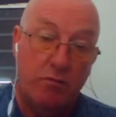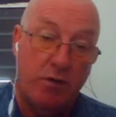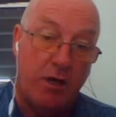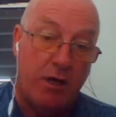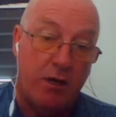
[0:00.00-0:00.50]

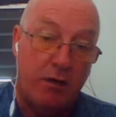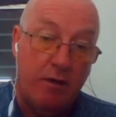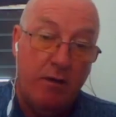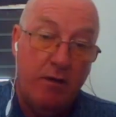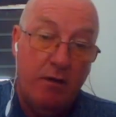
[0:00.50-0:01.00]

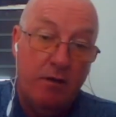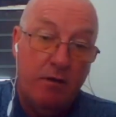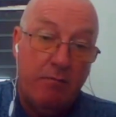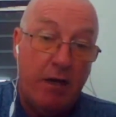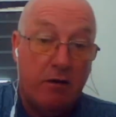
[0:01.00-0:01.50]

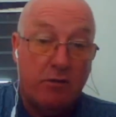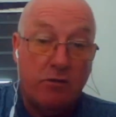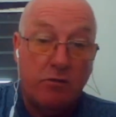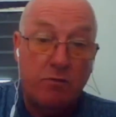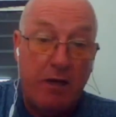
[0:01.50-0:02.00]

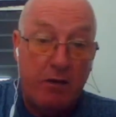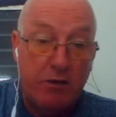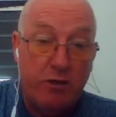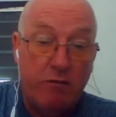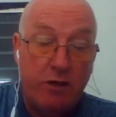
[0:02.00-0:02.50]
power
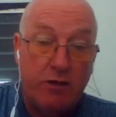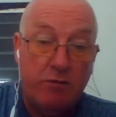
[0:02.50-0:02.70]
generation